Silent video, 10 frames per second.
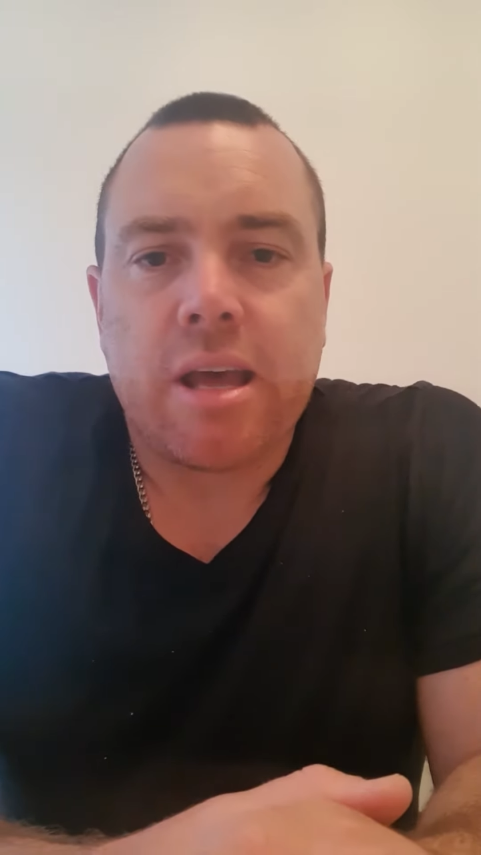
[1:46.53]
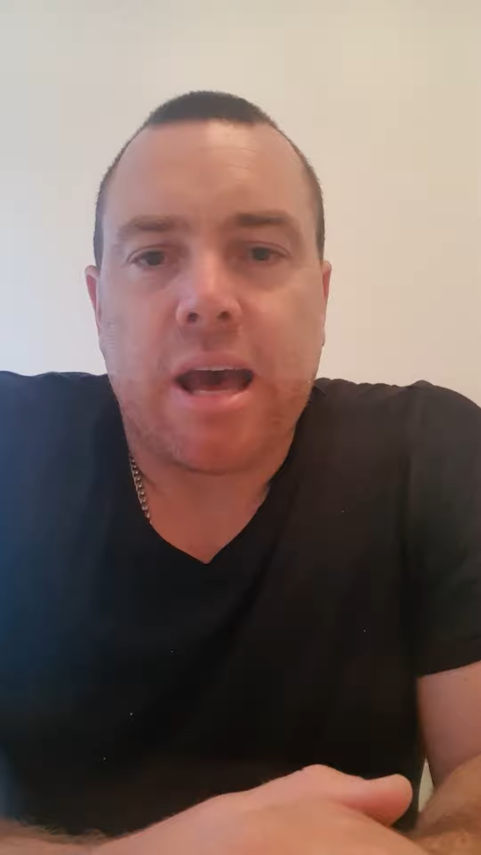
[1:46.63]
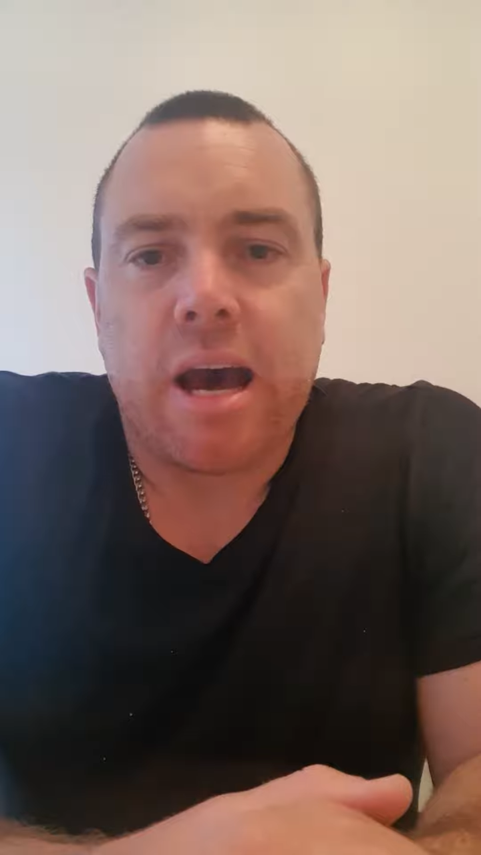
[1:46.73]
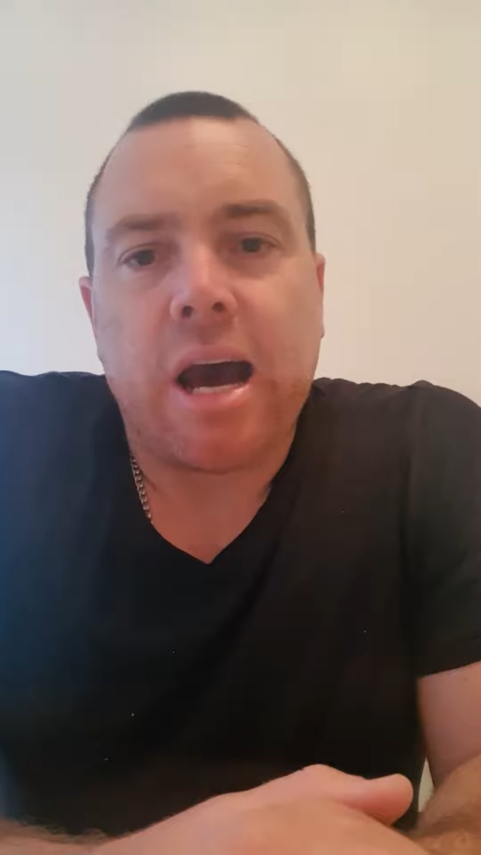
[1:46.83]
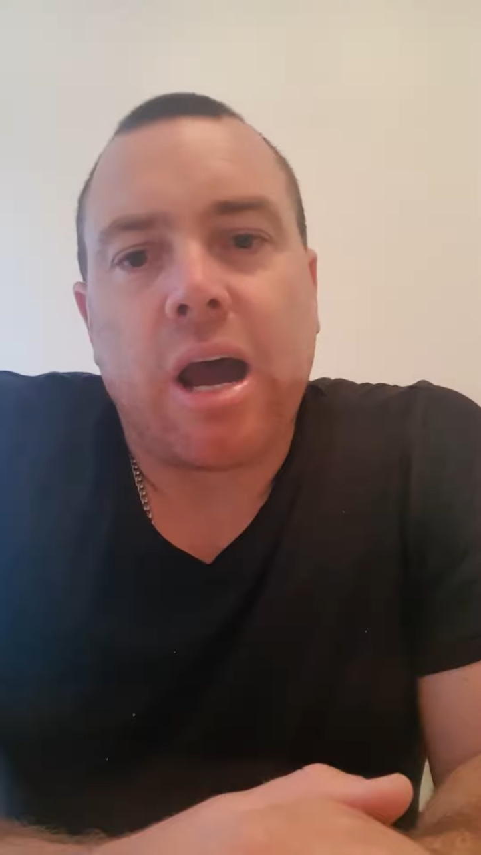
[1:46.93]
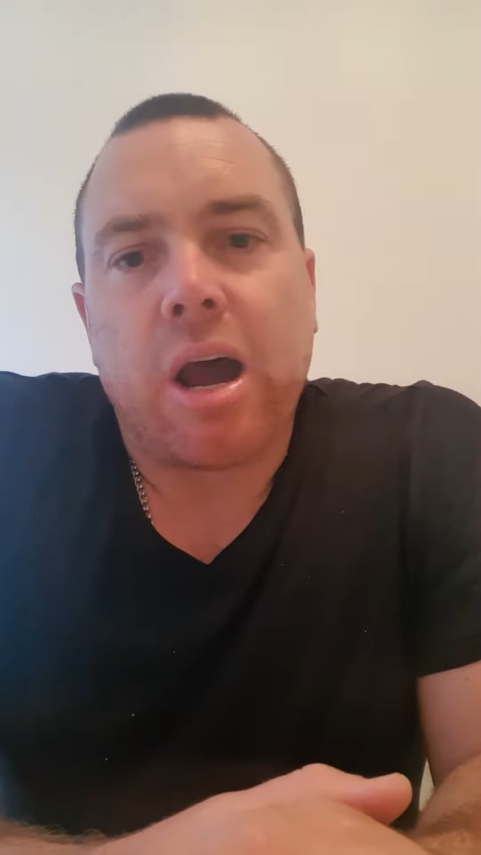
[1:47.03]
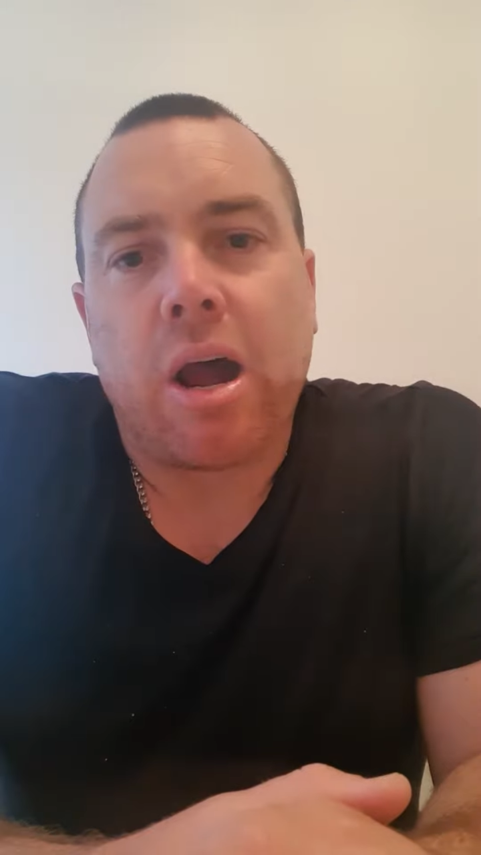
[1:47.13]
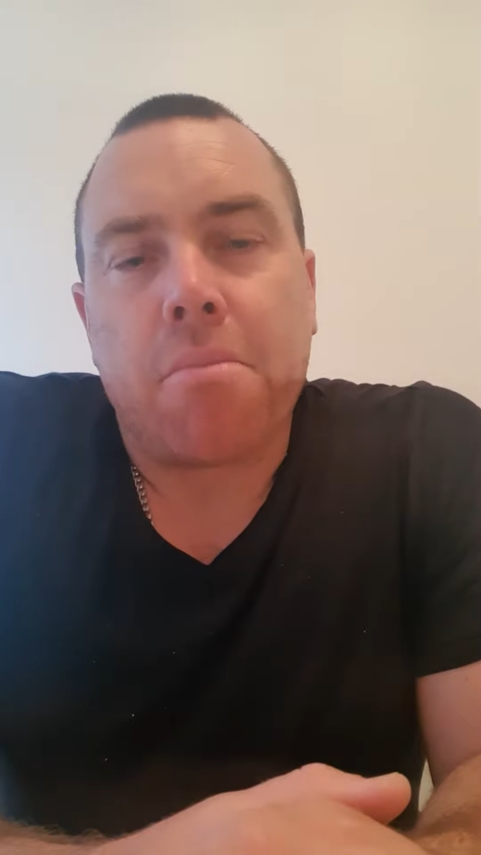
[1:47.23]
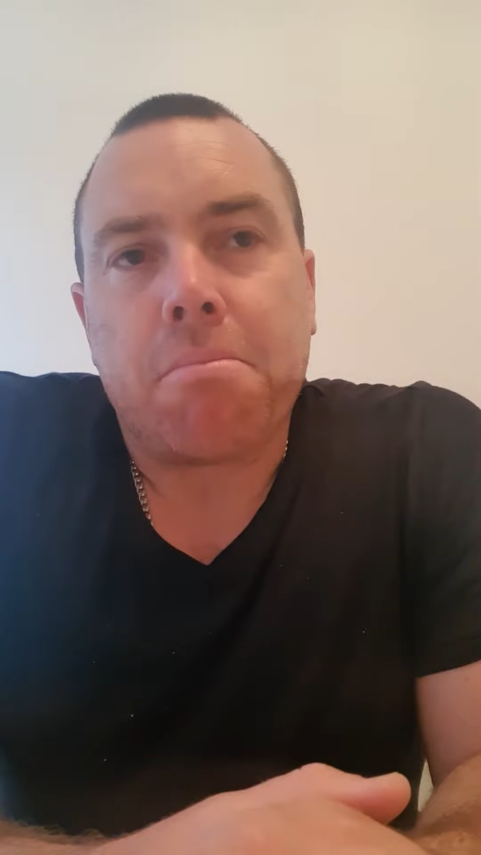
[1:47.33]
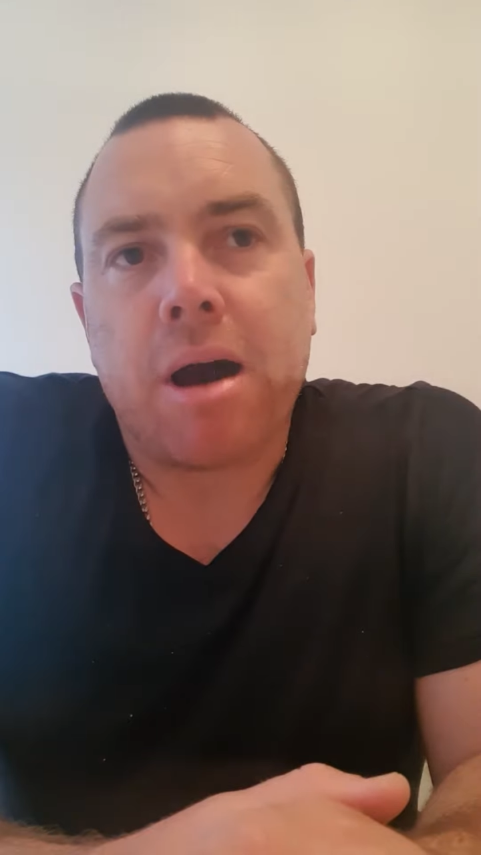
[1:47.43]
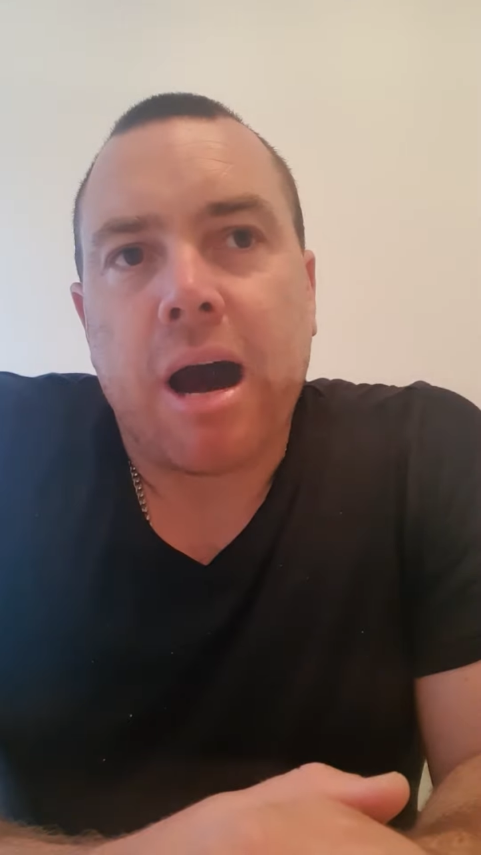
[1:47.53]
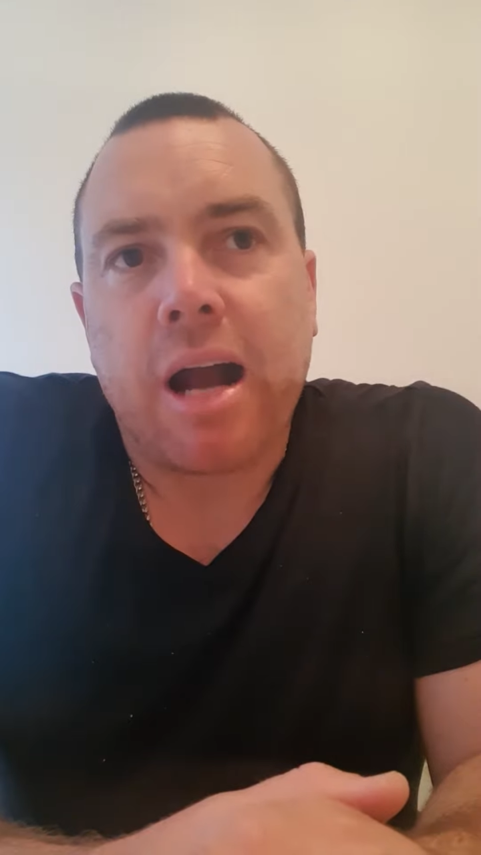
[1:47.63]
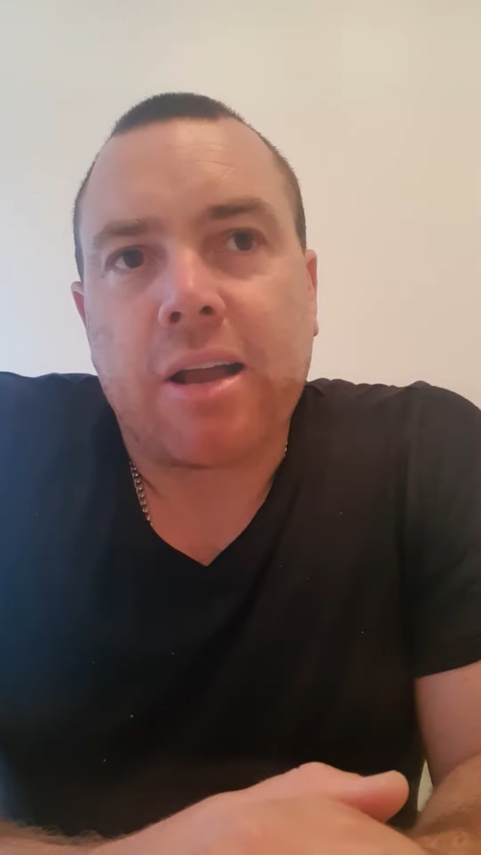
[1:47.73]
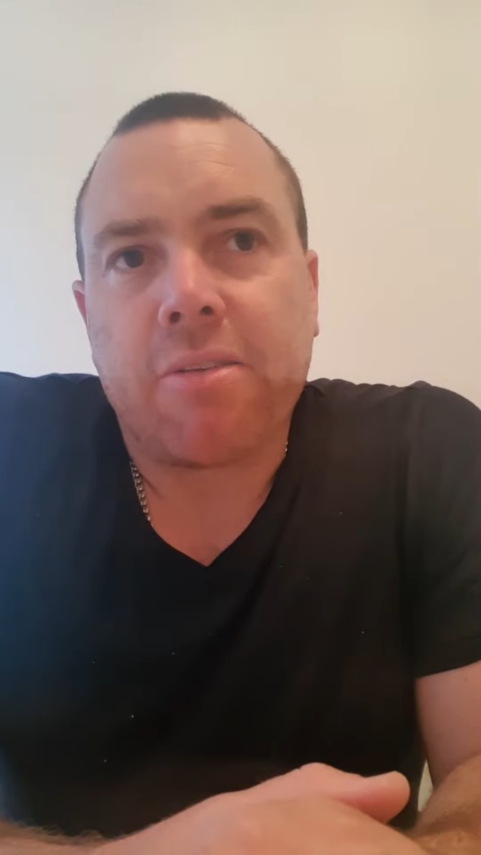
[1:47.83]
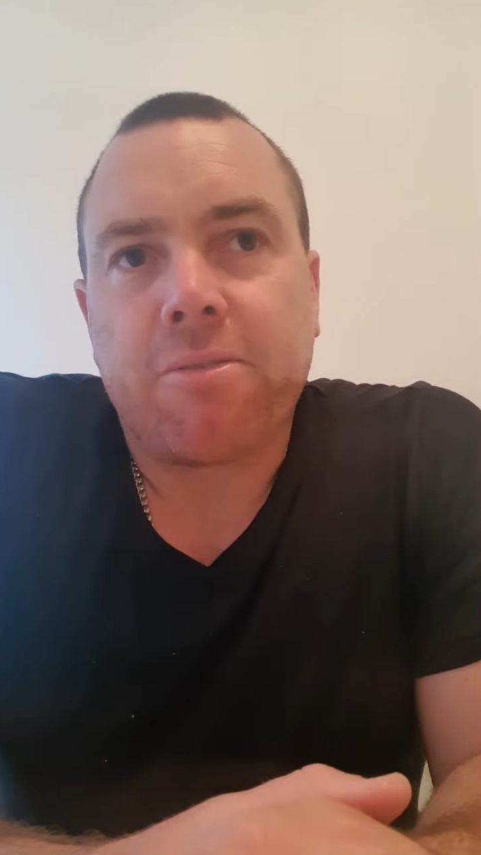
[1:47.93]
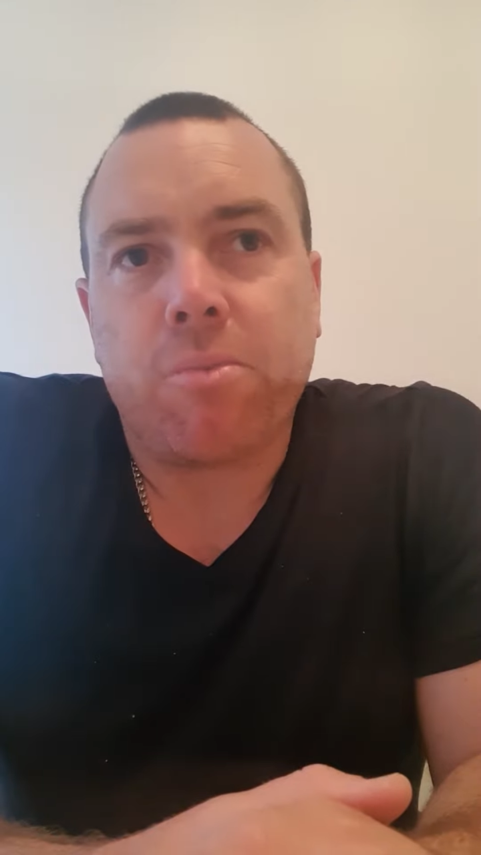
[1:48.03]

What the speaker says: market